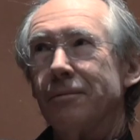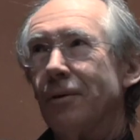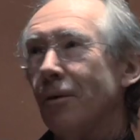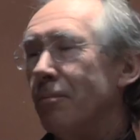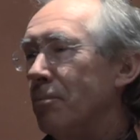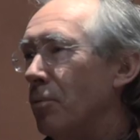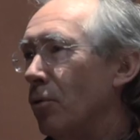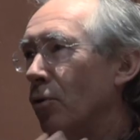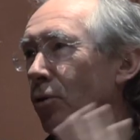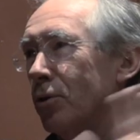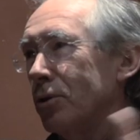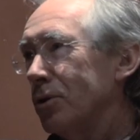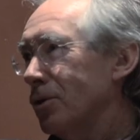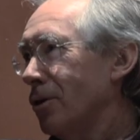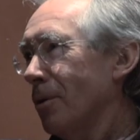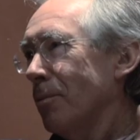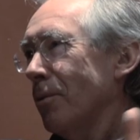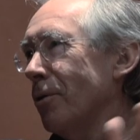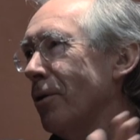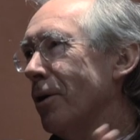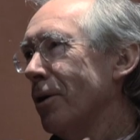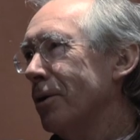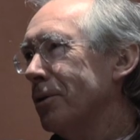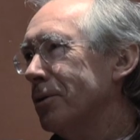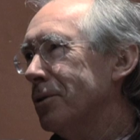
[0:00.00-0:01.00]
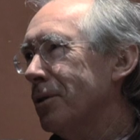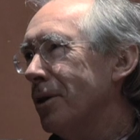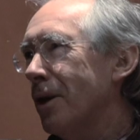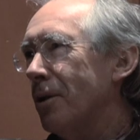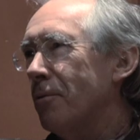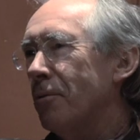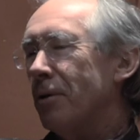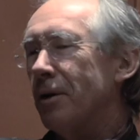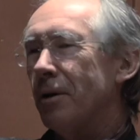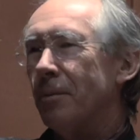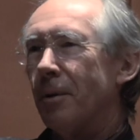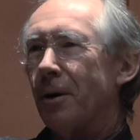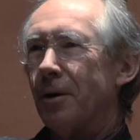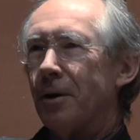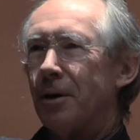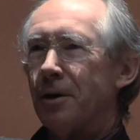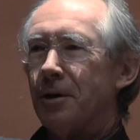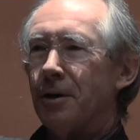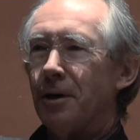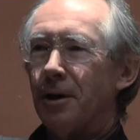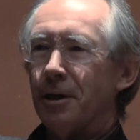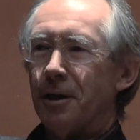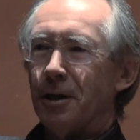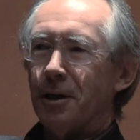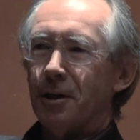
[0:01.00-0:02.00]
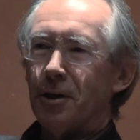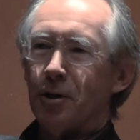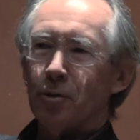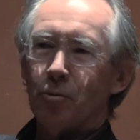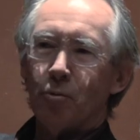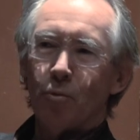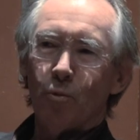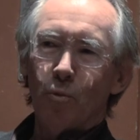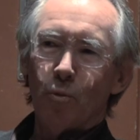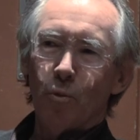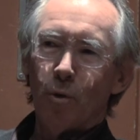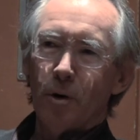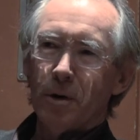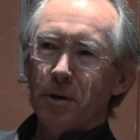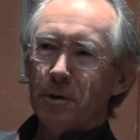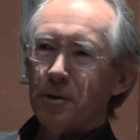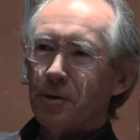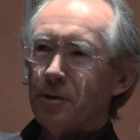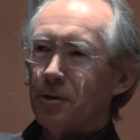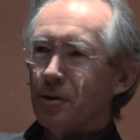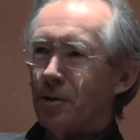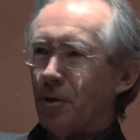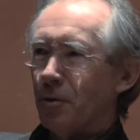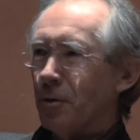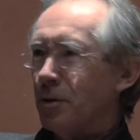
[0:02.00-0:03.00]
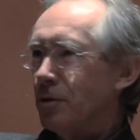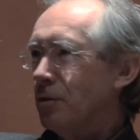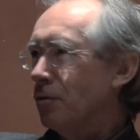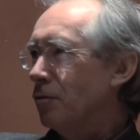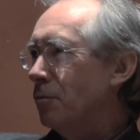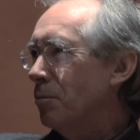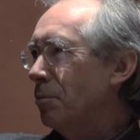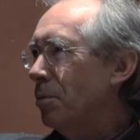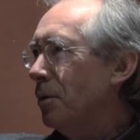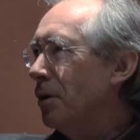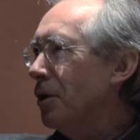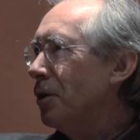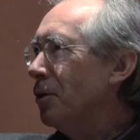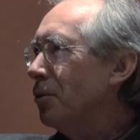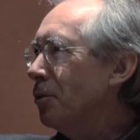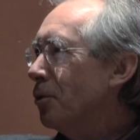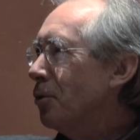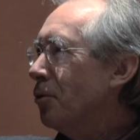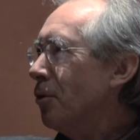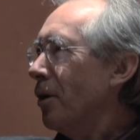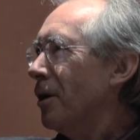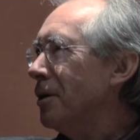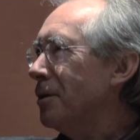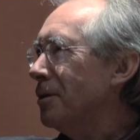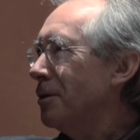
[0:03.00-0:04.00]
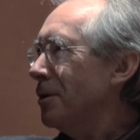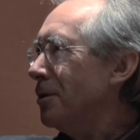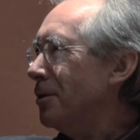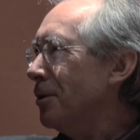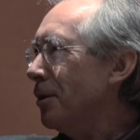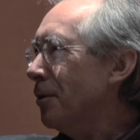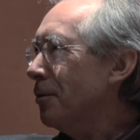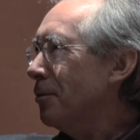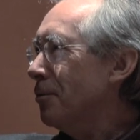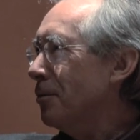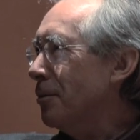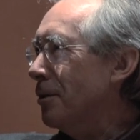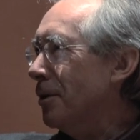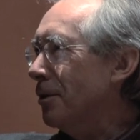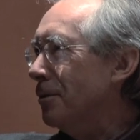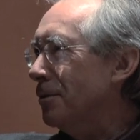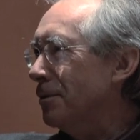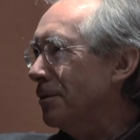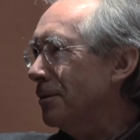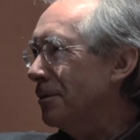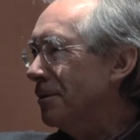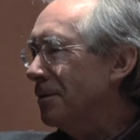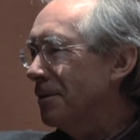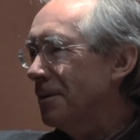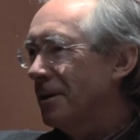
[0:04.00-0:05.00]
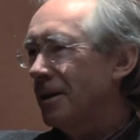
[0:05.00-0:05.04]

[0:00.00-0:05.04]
abroad somewhere else and I read about Italy, it is one series of political crises after another.